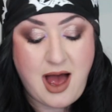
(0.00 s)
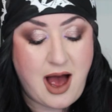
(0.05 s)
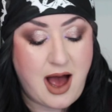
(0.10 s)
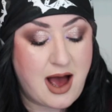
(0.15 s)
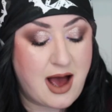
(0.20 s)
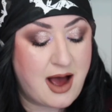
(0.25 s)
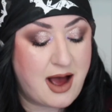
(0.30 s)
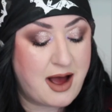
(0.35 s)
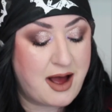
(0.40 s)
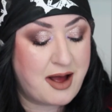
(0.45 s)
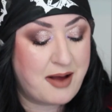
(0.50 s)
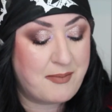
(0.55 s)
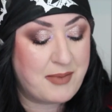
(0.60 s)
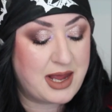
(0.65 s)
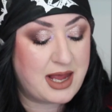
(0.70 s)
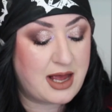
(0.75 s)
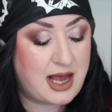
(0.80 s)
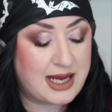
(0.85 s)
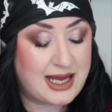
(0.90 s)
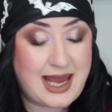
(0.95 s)

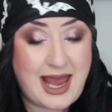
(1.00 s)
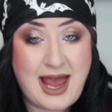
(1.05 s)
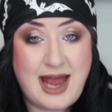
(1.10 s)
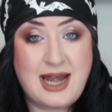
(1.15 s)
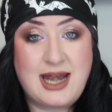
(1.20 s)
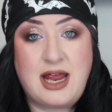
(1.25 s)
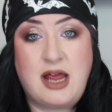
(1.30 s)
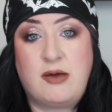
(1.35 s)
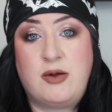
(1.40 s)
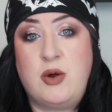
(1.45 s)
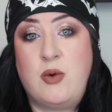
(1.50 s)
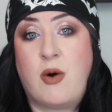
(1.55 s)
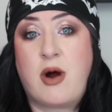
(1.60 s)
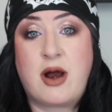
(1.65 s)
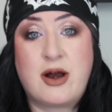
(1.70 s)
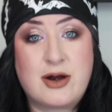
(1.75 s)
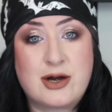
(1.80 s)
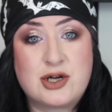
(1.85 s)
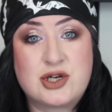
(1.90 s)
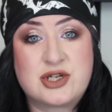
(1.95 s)
Again, if you
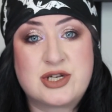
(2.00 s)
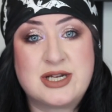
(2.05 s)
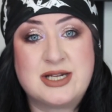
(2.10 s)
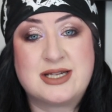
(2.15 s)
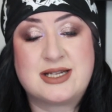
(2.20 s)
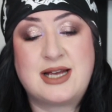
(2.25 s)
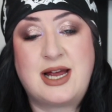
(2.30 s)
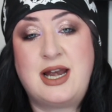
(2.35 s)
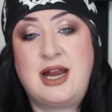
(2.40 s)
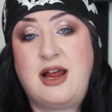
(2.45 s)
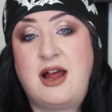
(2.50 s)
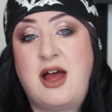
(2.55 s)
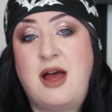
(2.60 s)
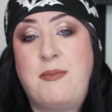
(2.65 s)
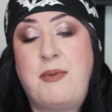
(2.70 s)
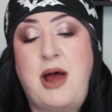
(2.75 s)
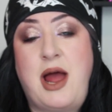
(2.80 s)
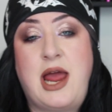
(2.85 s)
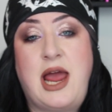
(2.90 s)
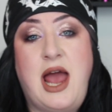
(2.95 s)
are interested in signing
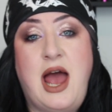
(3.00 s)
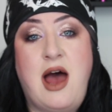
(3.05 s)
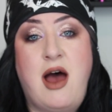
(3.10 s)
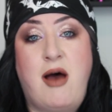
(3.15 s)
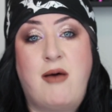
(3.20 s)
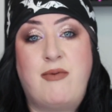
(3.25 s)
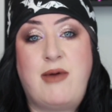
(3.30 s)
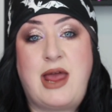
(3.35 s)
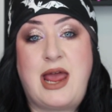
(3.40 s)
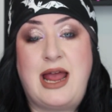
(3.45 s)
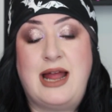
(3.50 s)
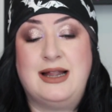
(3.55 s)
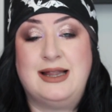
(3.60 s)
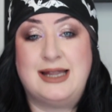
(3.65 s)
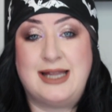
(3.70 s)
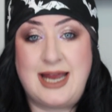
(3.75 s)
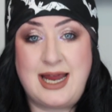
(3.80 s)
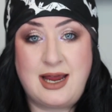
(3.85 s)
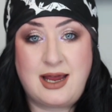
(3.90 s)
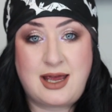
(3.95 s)
up, I have a
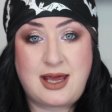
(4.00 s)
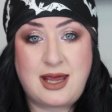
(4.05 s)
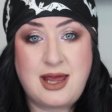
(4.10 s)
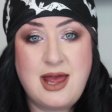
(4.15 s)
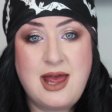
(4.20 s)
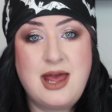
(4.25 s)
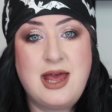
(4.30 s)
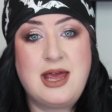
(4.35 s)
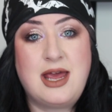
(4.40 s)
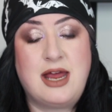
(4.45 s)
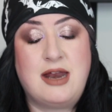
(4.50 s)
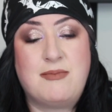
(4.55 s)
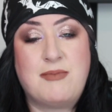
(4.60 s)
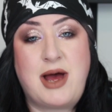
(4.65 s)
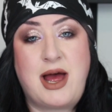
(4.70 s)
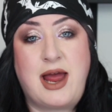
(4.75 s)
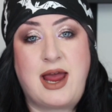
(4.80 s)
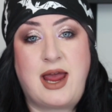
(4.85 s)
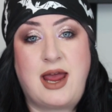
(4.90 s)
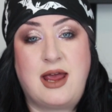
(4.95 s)
link in
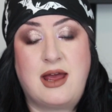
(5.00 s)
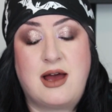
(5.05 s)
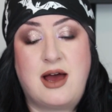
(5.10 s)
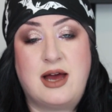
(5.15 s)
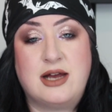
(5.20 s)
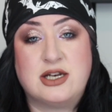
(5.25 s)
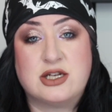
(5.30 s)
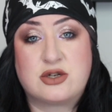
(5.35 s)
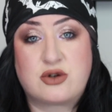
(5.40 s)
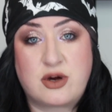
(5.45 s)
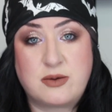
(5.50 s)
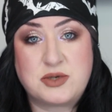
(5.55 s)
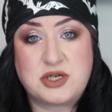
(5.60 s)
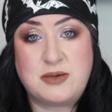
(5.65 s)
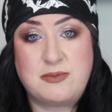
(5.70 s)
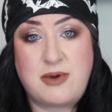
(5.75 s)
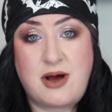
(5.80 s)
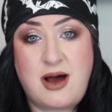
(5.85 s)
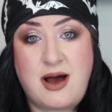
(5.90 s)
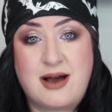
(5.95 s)
my
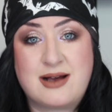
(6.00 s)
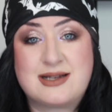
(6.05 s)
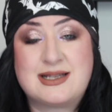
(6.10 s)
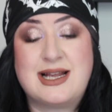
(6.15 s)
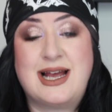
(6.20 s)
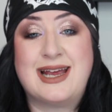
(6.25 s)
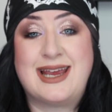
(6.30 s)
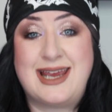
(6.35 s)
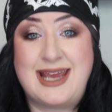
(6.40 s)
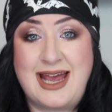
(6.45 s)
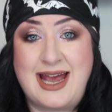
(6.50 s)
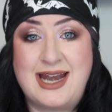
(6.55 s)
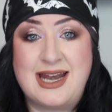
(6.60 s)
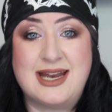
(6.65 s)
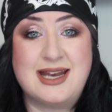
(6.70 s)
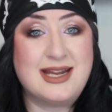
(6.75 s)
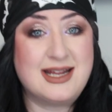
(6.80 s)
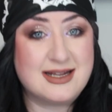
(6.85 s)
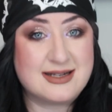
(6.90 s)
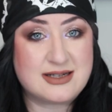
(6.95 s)
description box. Again,
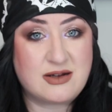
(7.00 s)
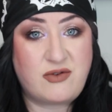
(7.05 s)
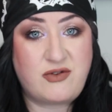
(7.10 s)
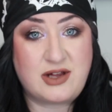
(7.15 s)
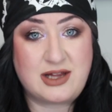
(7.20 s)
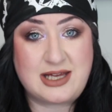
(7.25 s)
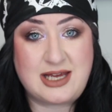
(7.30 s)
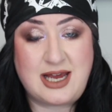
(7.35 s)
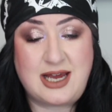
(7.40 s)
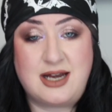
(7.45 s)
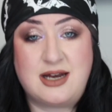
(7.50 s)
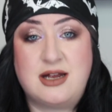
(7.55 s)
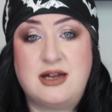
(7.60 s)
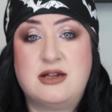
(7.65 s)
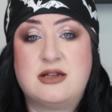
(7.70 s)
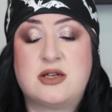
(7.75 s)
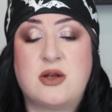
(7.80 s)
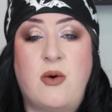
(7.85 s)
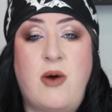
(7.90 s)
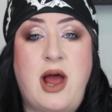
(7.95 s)
it is
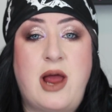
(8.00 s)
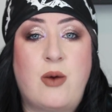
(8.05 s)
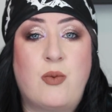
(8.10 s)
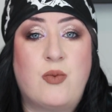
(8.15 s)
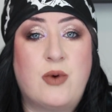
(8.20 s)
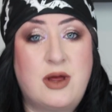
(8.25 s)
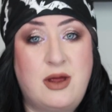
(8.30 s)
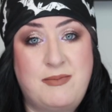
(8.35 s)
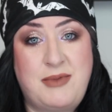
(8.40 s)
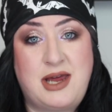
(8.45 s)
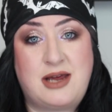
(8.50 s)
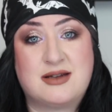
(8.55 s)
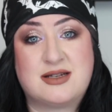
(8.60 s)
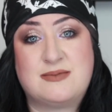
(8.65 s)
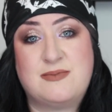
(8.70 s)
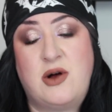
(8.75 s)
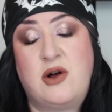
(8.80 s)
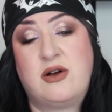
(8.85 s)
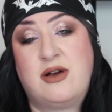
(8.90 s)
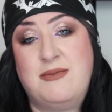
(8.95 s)
affiliated, so I will make a
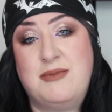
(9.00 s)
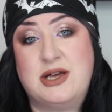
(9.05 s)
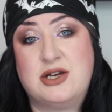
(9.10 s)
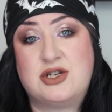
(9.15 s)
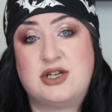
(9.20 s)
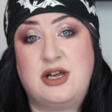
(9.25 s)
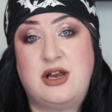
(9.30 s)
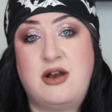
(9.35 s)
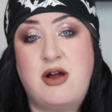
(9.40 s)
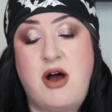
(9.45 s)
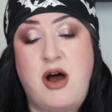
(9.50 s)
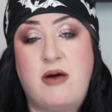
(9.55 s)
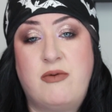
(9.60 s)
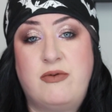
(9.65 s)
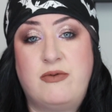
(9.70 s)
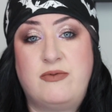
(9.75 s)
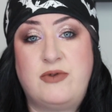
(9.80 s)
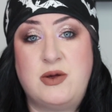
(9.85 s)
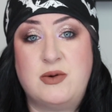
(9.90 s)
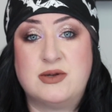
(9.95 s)
small commission
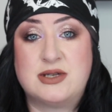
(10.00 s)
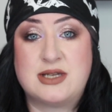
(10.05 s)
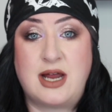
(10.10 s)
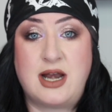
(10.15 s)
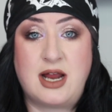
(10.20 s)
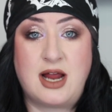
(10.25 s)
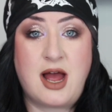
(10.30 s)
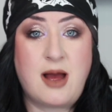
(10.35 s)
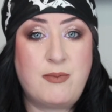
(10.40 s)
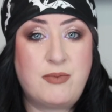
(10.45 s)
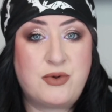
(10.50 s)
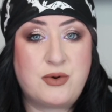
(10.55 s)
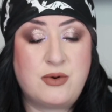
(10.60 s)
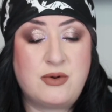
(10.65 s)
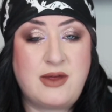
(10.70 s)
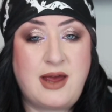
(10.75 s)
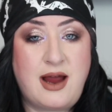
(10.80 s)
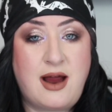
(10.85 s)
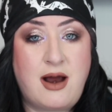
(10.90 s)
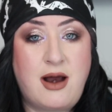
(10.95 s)
off of you signing up
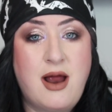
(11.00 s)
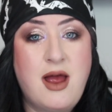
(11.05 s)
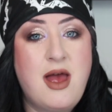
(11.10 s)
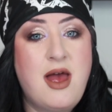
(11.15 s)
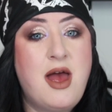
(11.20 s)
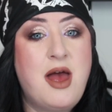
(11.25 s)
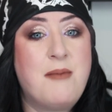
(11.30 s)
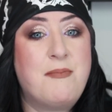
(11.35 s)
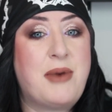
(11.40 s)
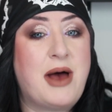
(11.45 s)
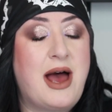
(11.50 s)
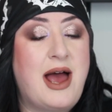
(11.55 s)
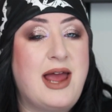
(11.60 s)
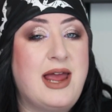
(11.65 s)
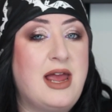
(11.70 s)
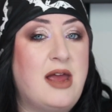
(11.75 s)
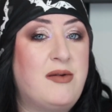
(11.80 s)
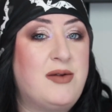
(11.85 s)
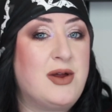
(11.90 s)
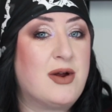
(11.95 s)
through there.
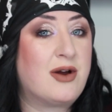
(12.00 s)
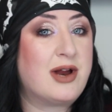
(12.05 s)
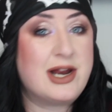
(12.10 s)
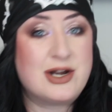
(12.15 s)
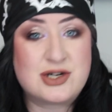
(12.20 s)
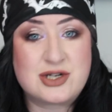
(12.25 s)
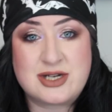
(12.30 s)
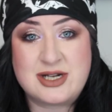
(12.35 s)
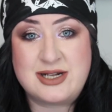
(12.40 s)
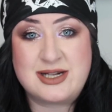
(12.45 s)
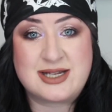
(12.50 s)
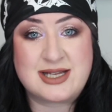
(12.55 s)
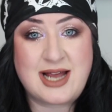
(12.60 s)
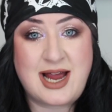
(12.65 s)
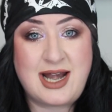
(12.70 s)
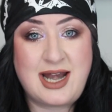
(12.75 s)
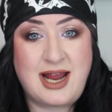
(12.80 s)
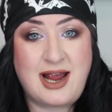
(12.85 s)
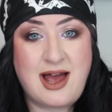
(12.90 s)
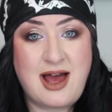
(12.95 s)
But if you're interested in
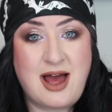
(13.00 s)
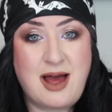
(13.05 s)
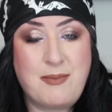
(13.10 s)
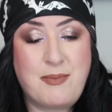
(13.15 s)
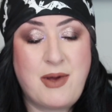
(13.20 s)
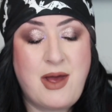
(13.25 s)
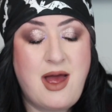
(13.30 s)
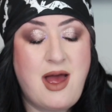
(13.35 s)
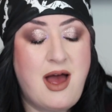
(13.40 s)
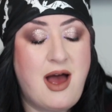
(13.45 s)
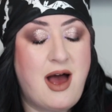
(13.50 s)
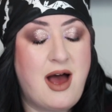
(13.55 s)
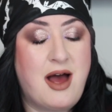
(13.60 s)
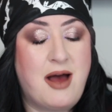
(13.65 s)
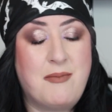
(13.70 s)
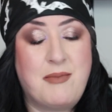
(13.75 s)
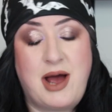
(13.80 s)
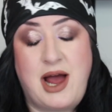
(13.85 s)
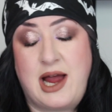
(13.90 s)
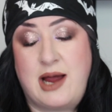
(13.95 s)
signing up,
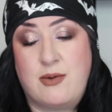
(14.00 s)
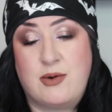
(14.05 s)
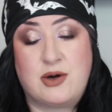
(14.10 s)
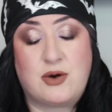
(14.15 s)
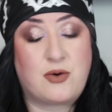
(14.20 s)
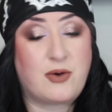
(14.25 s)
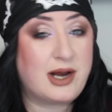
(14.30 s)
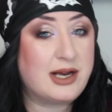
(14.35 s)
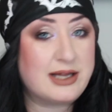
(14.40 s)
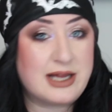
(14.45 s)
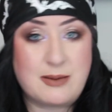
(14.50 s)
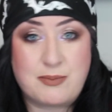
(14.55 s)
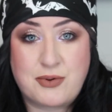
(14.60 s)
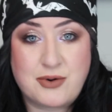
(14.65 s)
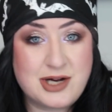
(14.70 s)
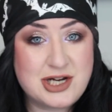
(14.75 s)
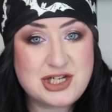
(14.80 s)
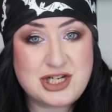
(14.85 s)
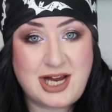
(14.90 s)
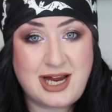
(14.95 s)
I would greatly
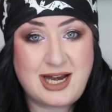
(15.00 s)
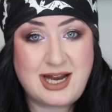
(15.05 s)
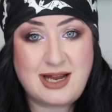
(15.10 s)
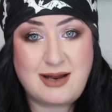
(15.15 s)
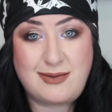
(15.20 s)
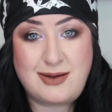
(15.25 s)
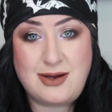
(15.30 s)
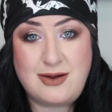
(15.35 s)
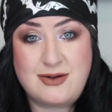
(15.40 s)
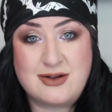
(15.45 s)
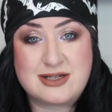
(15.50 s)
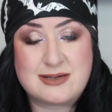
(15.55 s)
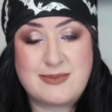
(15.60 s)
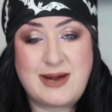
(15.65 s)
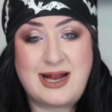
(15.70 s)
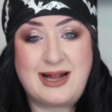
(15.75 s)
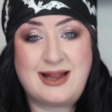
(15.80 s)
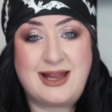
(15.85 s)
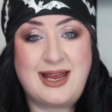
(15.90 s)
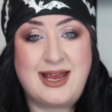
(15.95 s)
appreciate it if you use
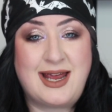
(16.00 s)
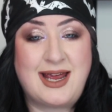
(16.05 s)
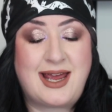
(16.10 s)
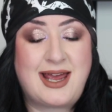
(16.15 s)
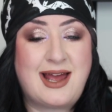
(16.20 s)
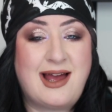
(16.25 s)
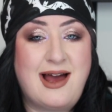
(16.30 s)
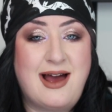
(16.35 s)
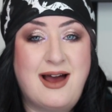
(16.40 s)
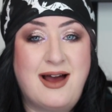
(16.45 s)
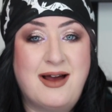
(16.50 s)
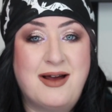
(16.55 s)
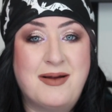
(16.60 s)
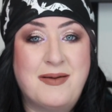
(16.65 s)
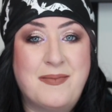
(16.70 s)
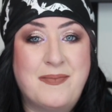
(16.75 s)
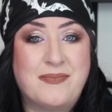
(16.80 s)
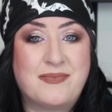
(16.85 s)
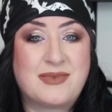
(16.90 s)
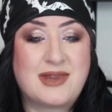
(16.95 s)
my link.
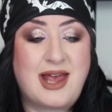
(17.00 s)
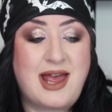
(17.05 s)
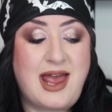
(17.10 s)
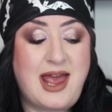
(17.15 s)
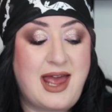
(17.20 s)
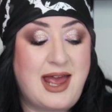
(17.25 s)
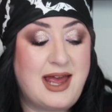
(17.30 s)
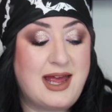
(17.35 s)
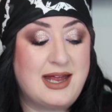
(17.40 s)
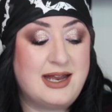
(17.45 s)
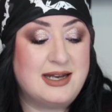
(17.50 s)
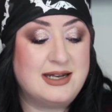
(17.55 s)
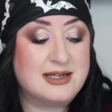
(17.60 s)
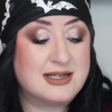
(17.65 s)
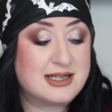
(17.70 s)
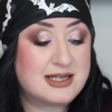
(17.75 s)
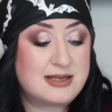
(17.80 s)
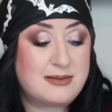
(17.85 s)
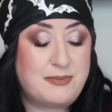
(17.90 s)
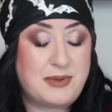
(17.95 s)

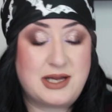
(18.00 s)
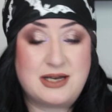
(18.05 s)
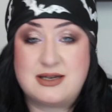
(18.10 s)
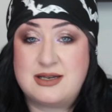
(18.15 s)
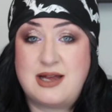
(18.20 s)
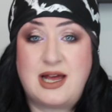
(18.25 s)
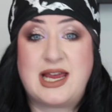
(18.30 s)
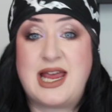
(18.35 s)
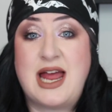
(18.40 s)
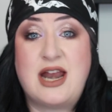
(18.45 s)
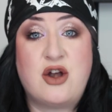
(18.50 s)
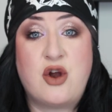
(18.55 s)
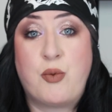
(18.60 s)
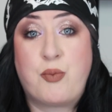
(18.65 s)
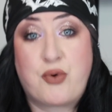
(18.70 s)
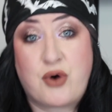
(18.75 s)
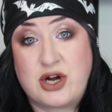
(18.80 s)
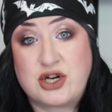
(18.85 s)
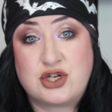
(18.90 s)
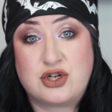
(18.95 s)
But again, no
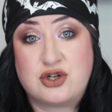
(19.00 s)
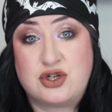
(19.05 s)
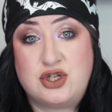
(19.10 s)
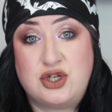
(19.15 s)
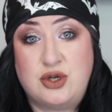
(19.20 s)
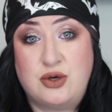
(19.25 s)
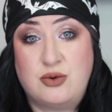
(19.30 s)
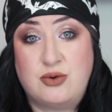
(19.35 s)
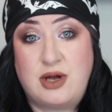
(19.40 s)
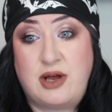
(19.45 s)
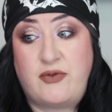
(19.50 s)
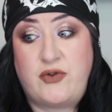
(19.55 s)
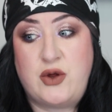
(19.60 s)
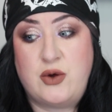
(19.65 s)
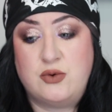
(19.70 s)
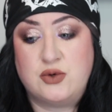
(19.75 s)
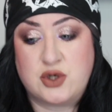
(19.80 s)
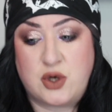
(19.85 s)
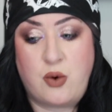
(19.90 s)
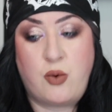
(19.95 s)
pressure to if
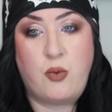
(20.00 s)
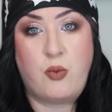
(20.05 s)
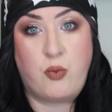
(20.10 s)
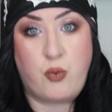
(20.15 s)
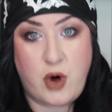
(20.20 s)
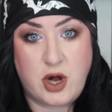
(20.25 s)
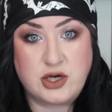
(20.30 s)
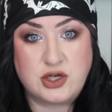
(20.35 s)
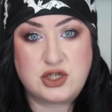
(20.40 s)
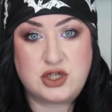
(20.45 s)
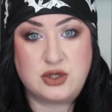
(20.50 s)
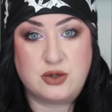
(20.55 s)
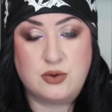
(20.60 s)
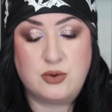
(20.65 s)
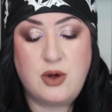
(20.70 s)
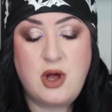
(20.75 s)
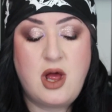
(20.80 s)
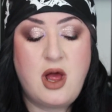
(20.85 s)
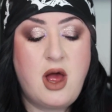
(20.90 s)
you don't want to.